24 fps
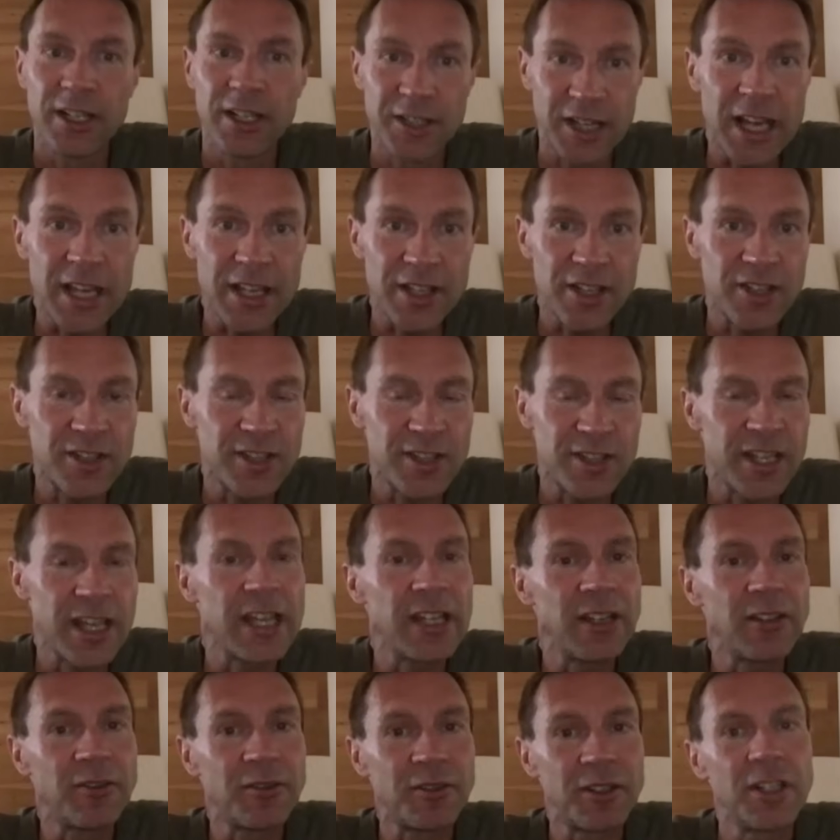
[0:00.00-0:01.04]
They
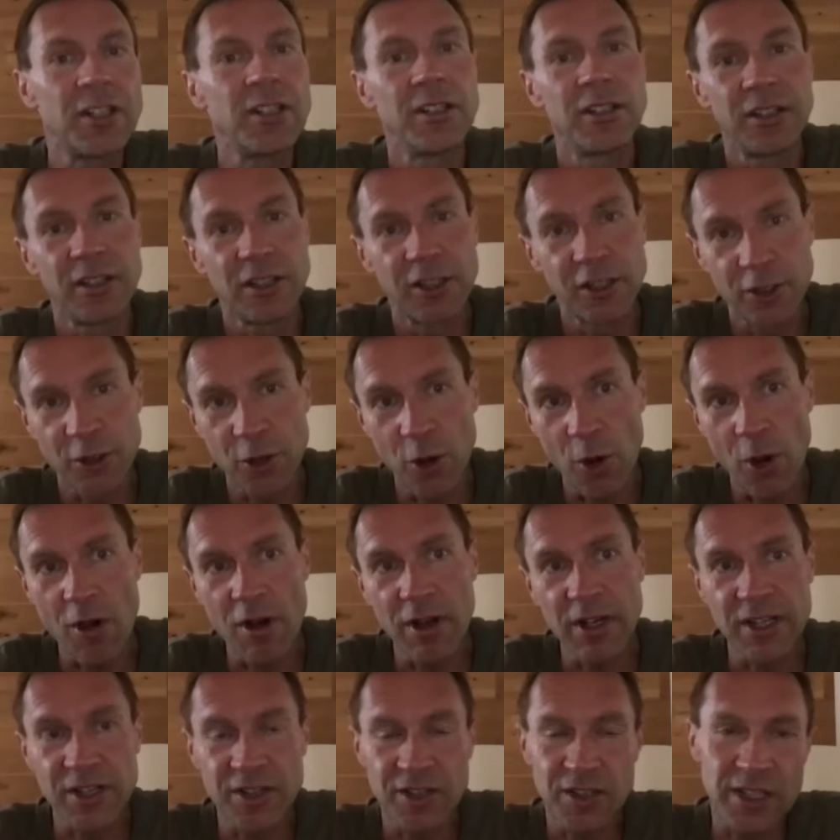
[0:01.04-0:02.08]
saved the
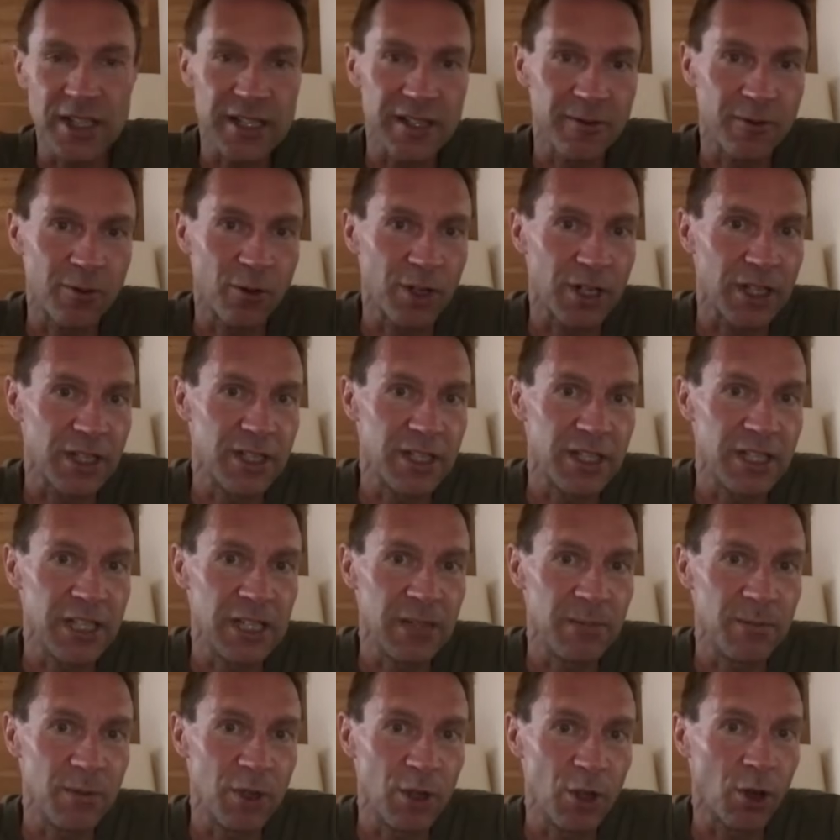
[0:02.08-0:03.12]
early season for the
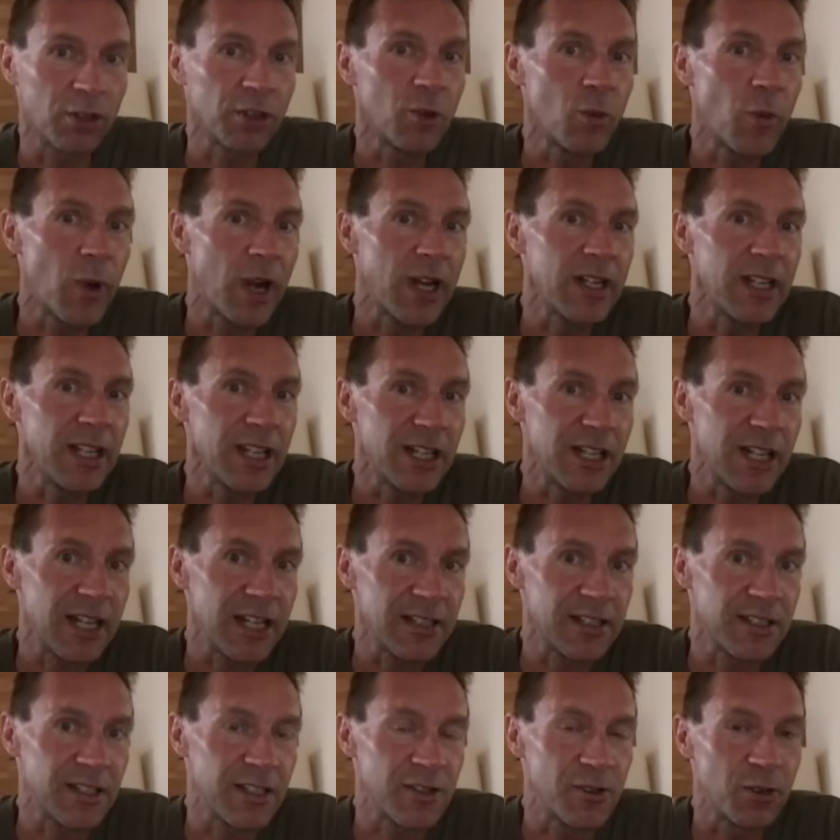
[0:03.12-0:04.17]
team, not the one-day
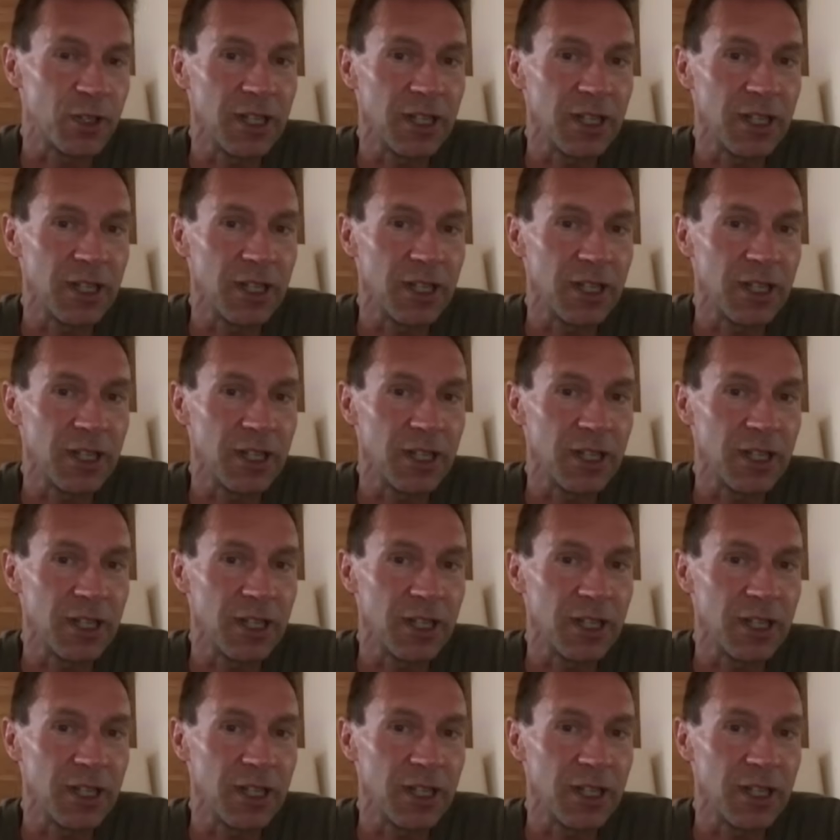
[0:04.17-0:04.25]
classics.